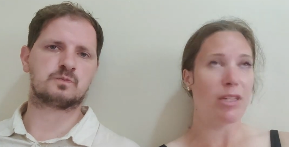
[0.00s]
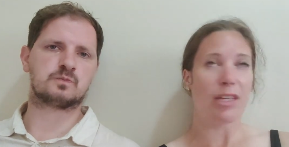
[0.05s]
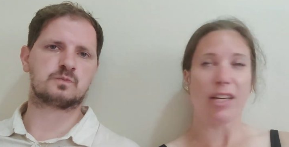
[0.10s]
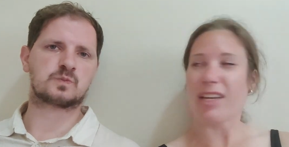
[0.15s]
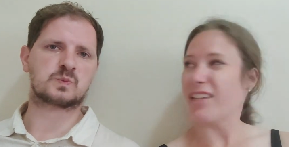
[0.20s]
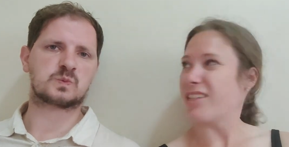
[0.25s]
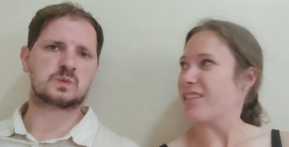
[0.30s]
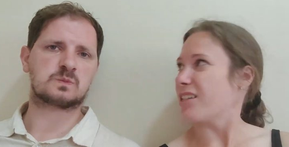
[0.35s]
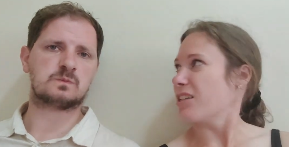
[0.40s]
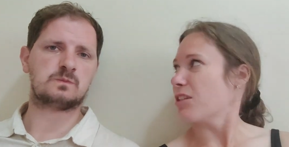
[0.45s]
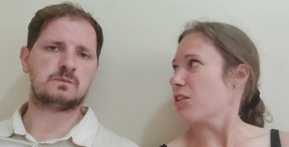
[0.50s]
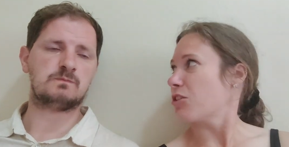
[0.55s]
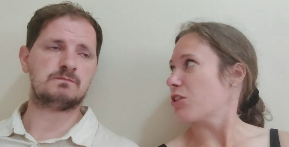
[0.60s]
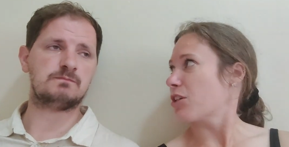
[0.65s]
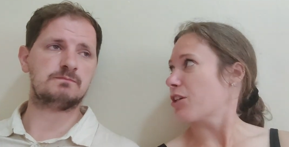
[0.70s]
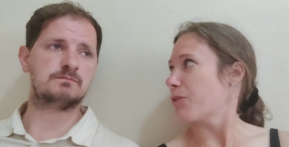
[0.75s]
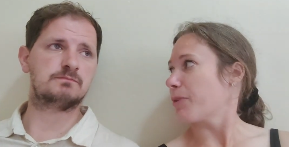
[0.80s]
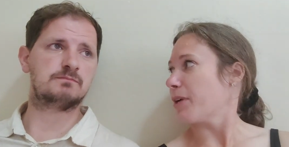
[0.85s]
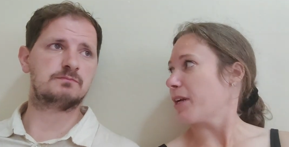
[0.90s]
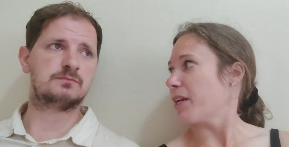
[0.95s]
Speaker 1: yeah, it didn't
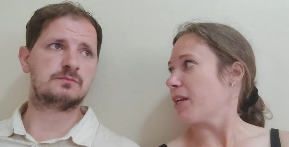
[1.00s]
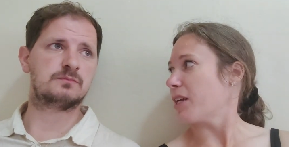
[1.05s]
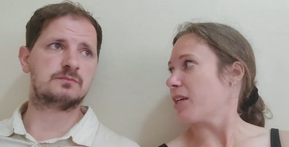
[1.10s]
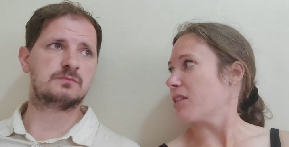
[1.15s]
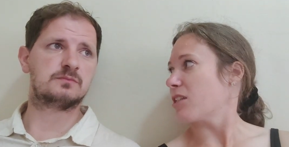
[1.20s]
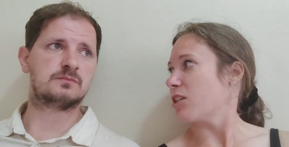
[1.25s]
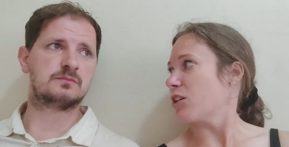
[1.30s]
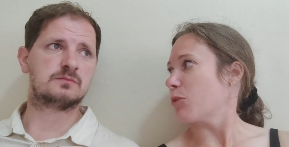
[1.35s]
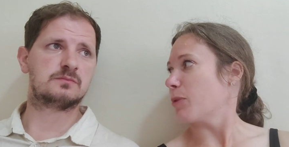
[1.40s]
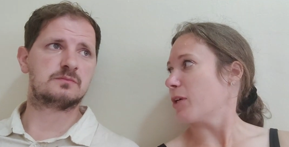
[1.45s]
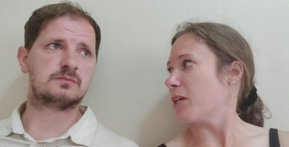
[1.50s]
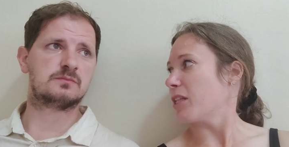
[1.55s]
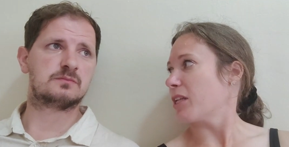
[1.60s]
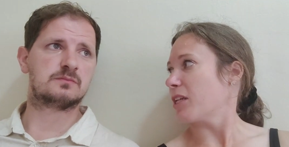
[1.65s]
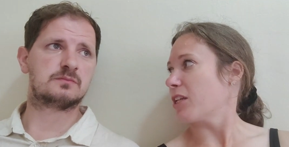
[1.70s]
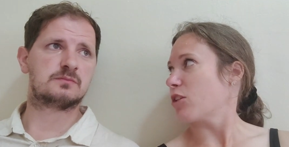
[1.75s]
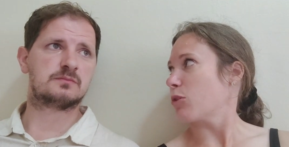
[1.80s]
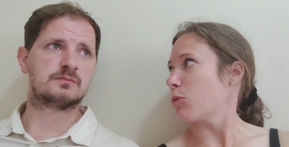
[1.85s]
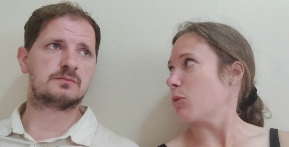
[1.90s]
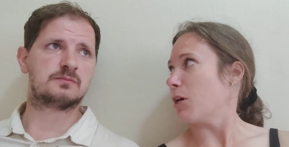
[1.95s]
start raining until what,
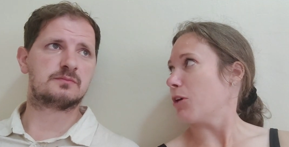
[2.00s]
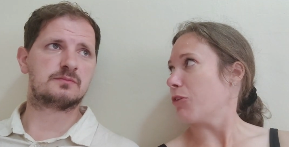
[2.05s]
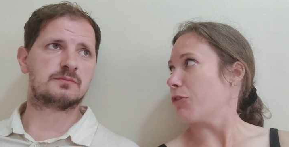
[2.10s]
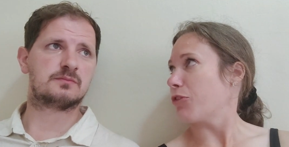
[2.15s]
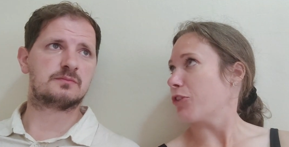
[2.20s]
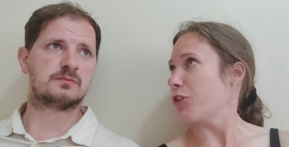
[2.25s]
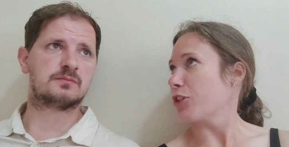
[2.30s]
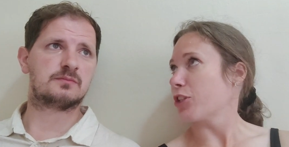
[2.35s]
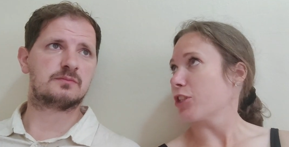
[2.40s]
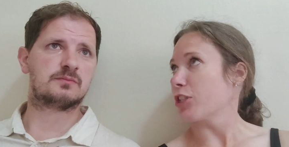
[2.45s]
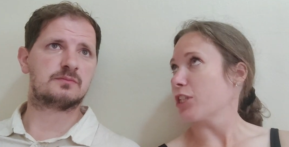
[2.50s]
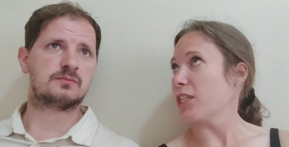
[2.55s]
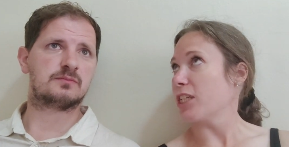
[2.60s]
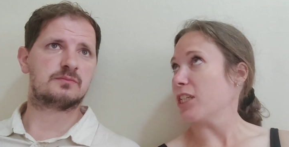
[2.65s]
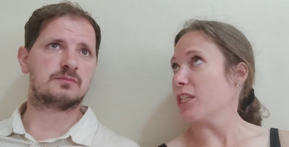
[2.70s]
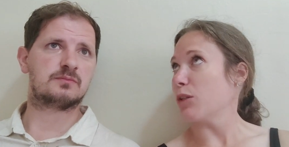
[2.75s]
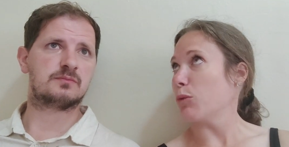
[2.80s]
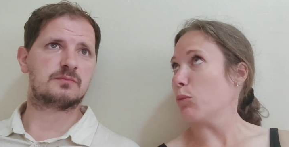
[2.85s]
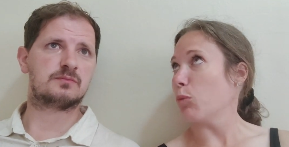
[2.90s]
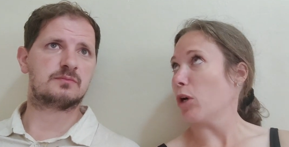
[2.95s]
like twelve
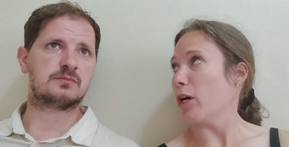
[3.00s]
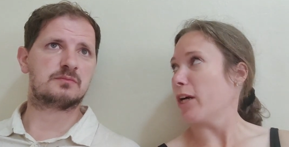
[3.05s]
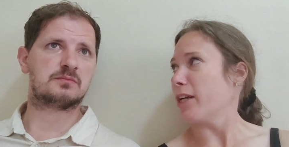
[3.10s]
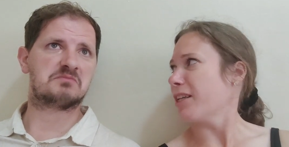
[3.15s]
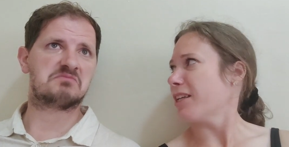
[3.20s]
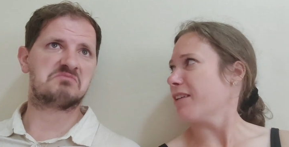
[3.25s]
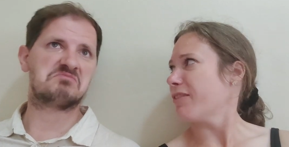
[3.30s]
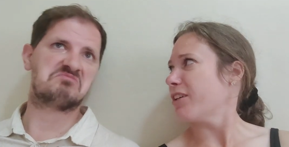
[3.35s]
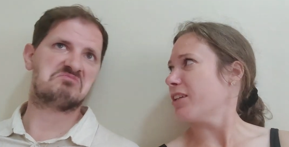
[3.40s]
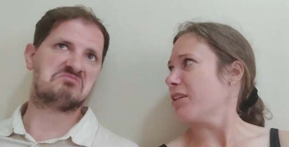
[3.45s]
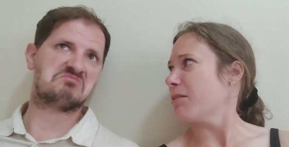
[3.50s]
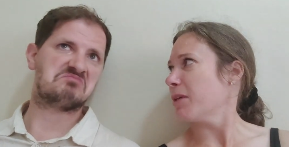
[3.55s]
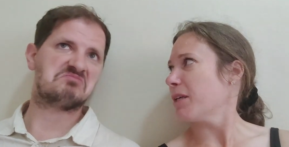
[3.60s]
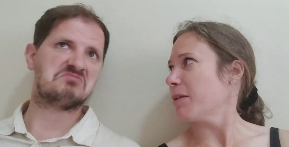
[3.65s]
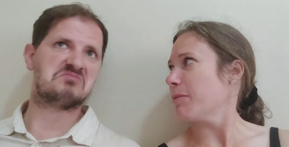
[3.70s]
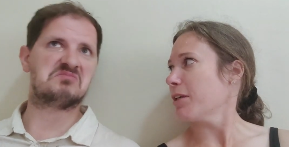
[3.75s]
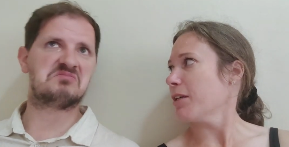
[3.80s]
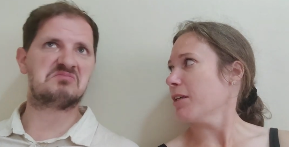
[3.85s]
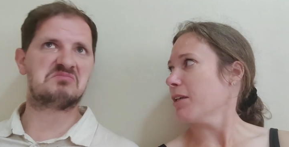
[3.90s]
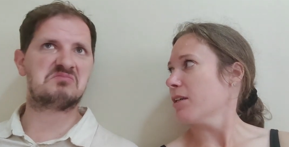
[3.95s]
thirty-one even,
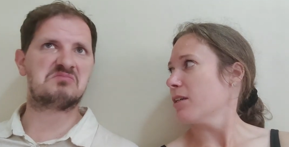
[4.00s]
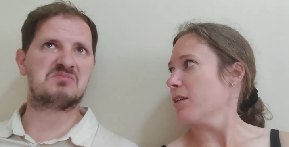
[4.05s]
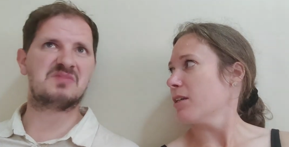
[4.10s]
maybe?